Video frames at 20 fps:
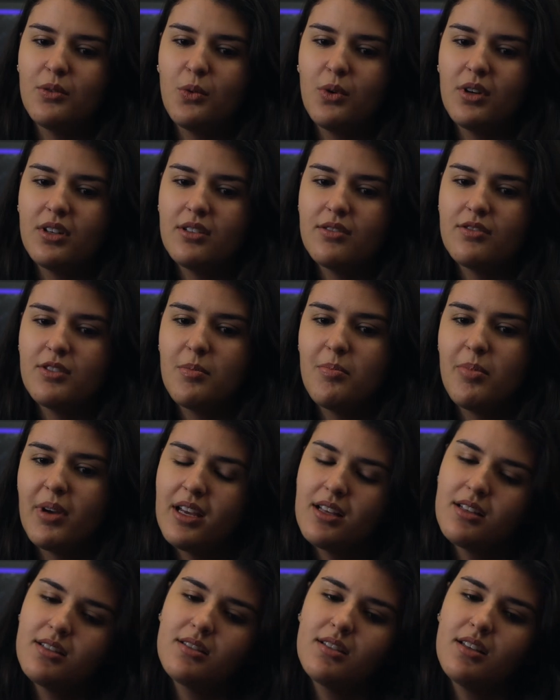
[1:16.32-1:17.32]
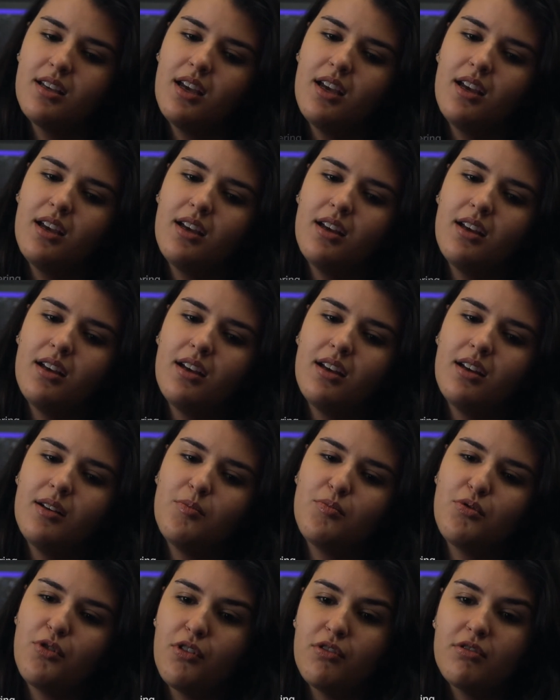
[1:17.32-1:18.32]
one of the best
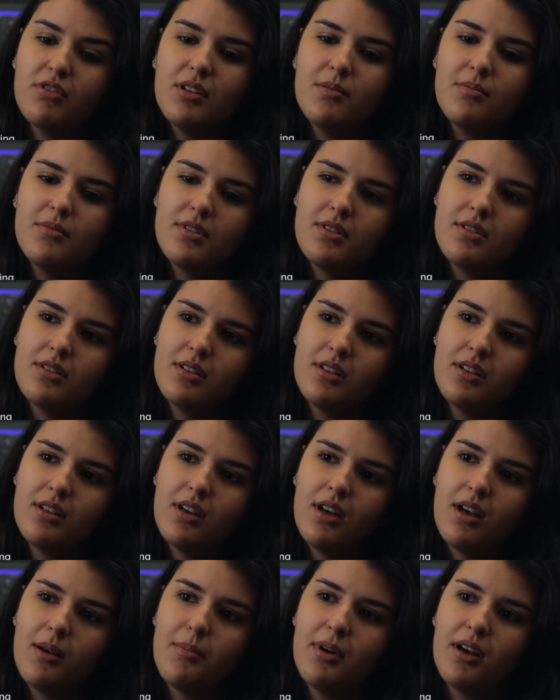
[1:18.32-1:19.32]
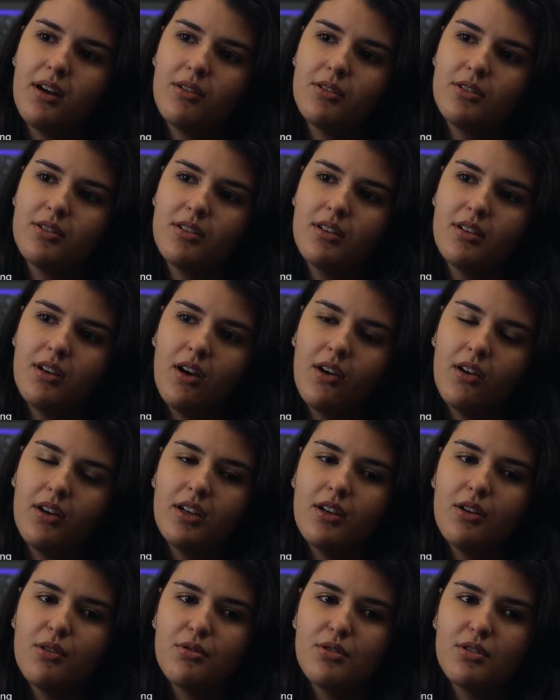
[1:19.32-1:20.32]
programs about
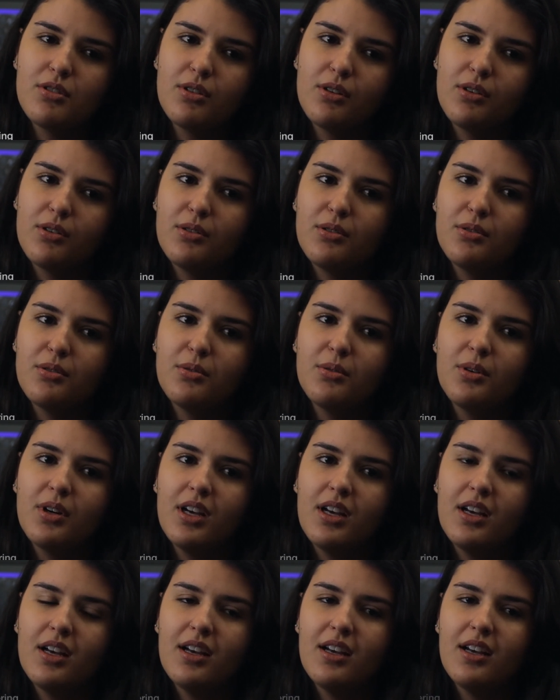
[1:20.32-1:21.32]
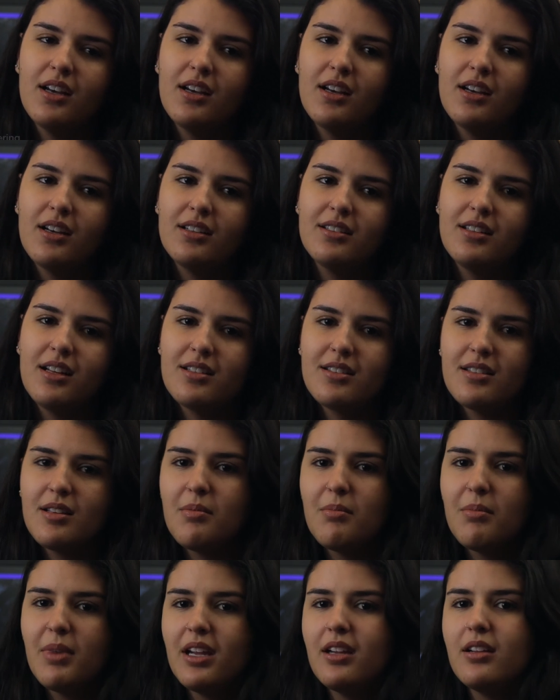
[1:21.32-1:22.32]
oil, so that's
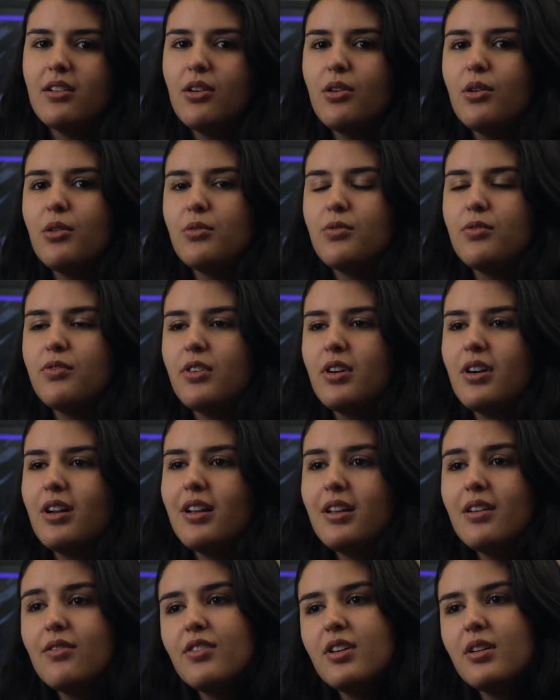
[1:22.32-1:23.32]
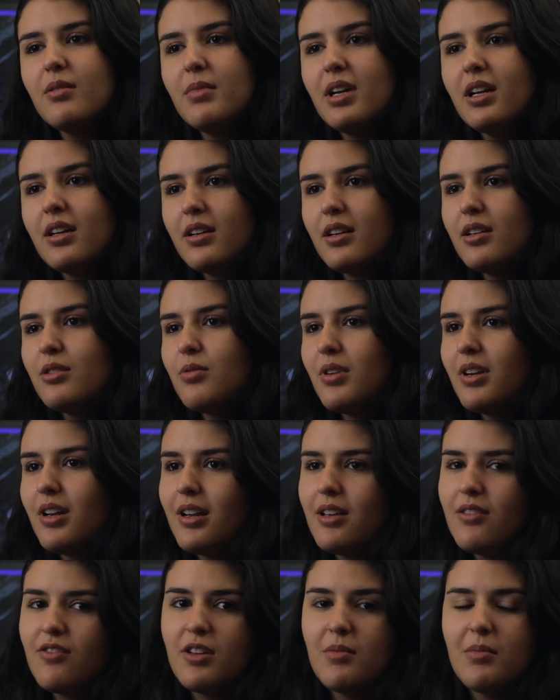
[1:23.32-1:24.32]
the main goal for leaving my country,
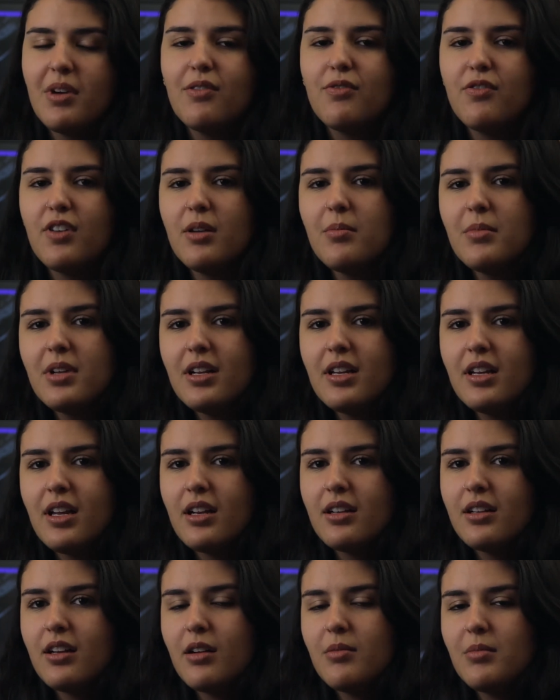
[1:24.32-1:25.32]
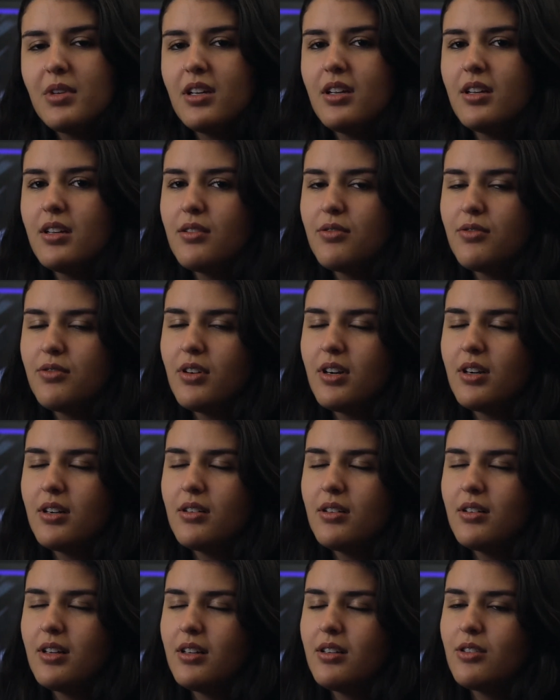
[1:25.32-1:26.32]
leaving my family and coming here to
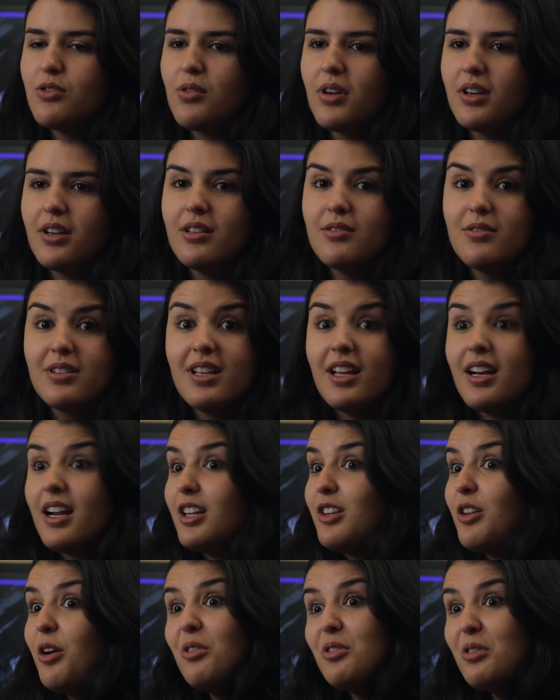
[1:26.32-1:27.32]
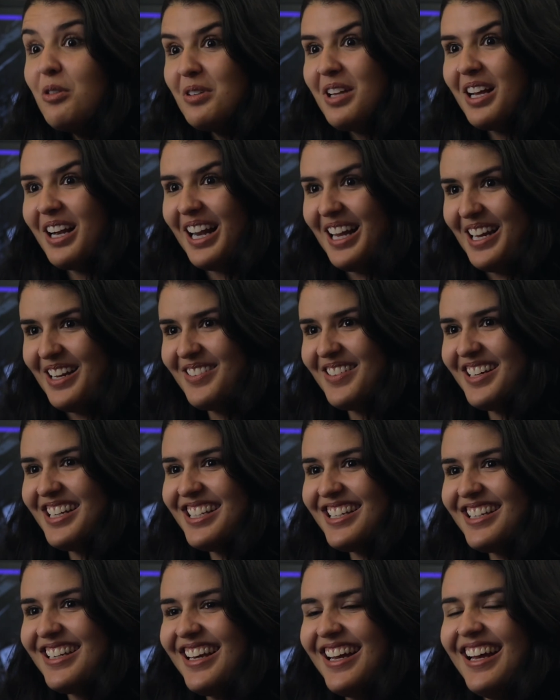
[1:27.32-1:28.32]
a country that I don't know the
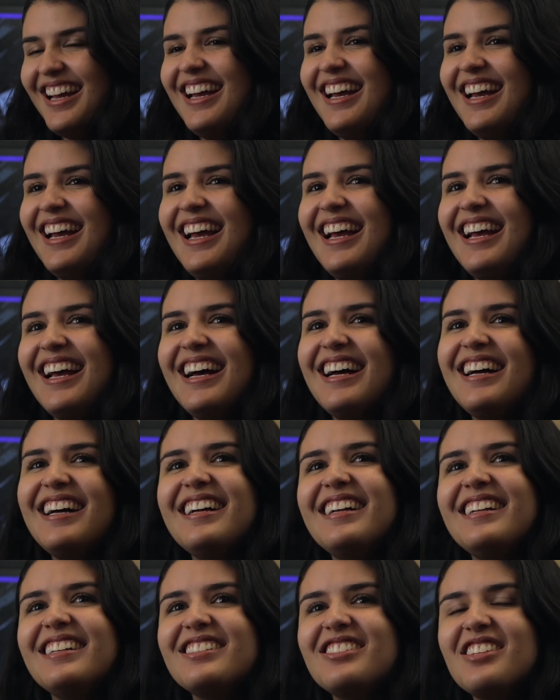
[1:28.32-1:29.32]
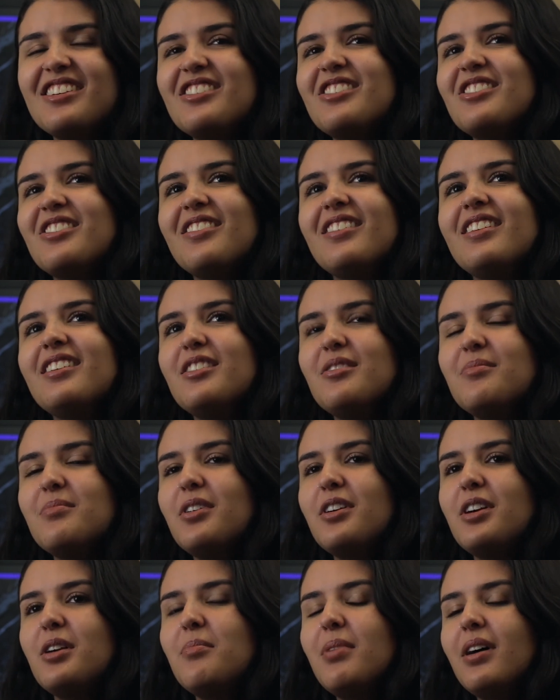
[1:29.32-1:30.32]
language, just to learn
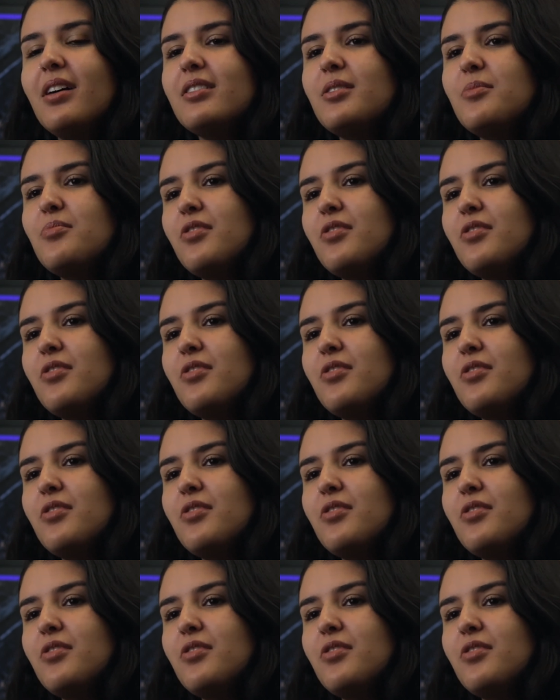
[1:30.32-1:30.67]
more about the